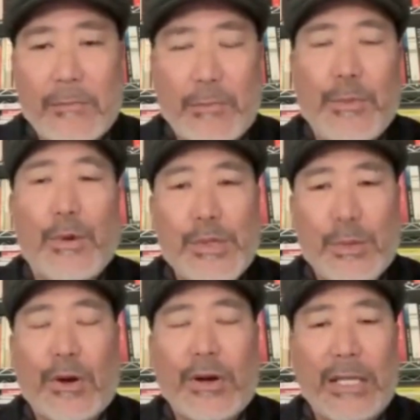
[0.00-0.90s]
those
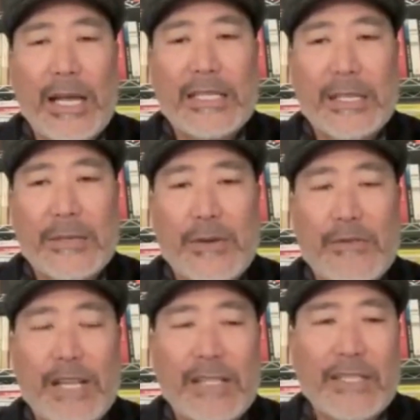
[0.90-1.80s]
who are elected
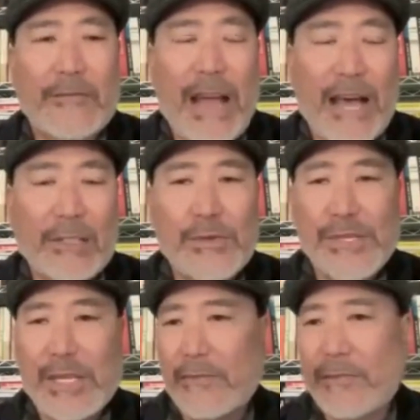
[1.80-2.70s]
reflect the values
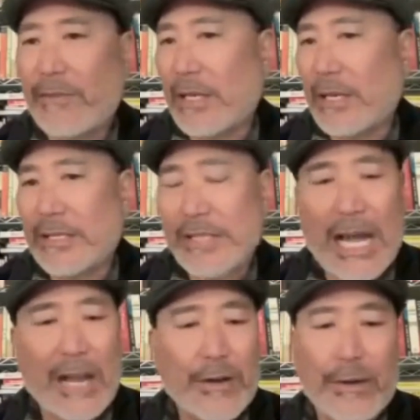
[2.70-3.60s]
of the
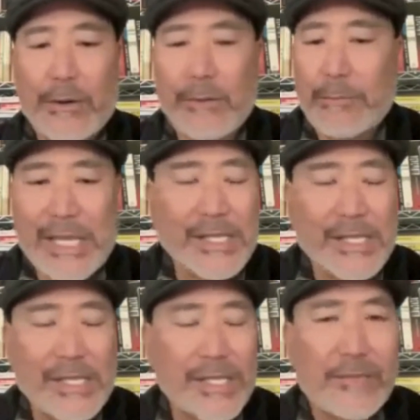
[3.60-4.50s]
entire base
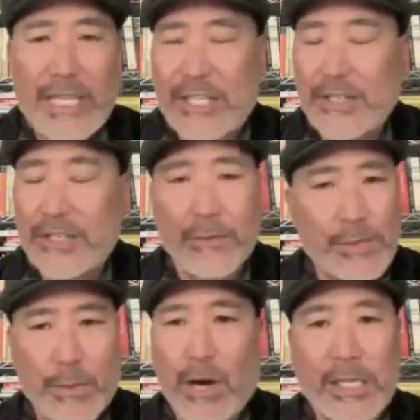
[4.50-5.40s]
of each of those
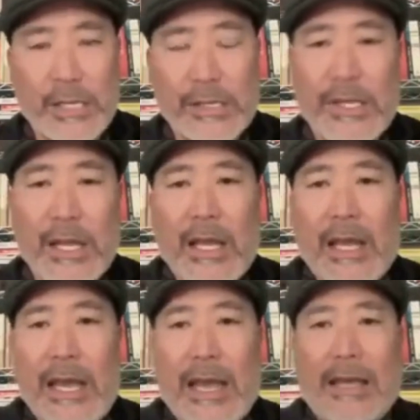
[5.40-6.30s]
parties.
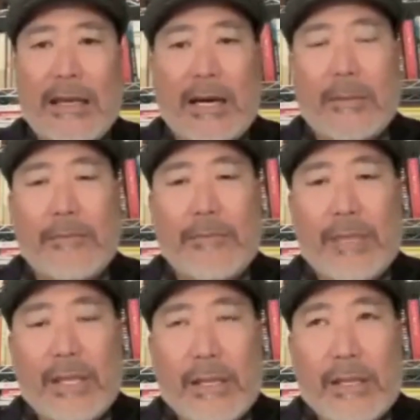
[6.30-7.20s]
And
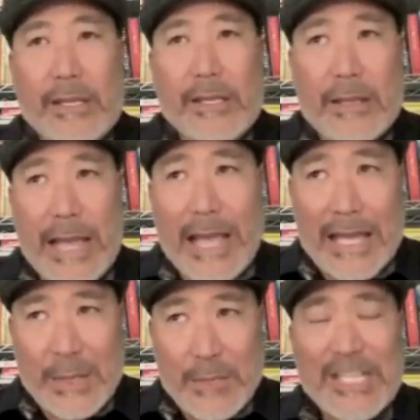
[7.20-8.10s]

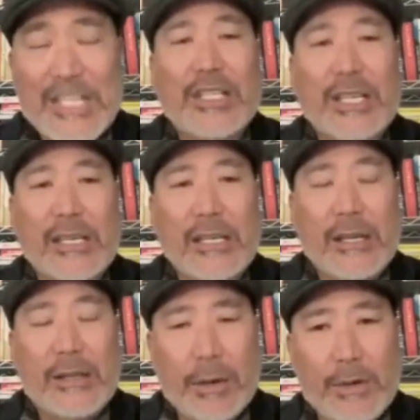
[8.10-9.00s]
especially
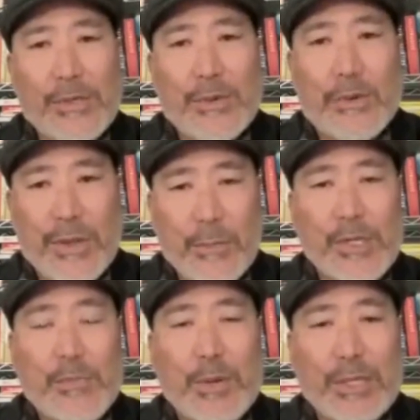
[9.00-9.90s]
those who are the
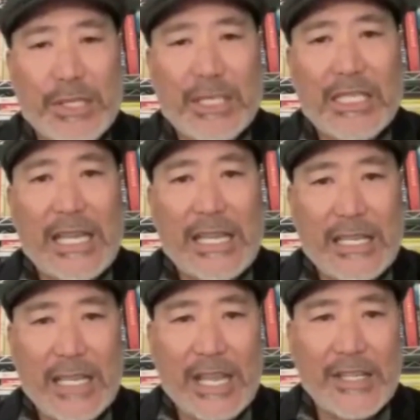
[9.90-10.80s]
most politically
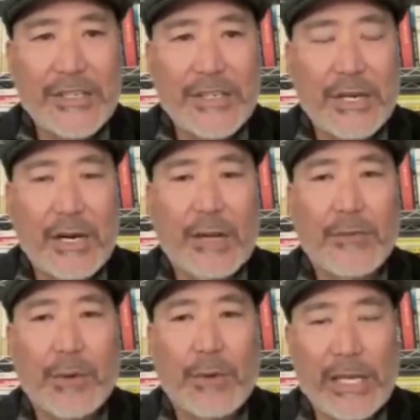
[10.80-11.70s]
engaged on
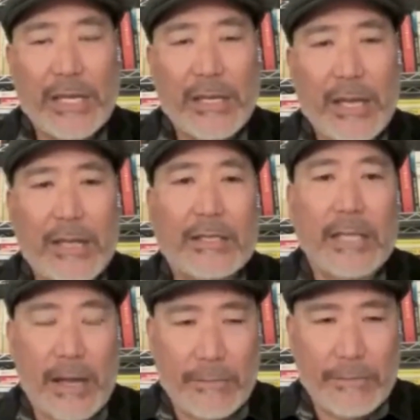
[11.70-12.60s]
the right and the
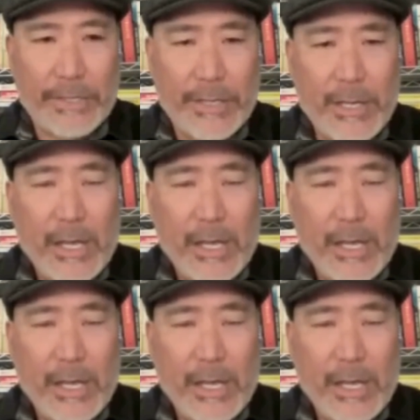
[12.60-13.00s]
left,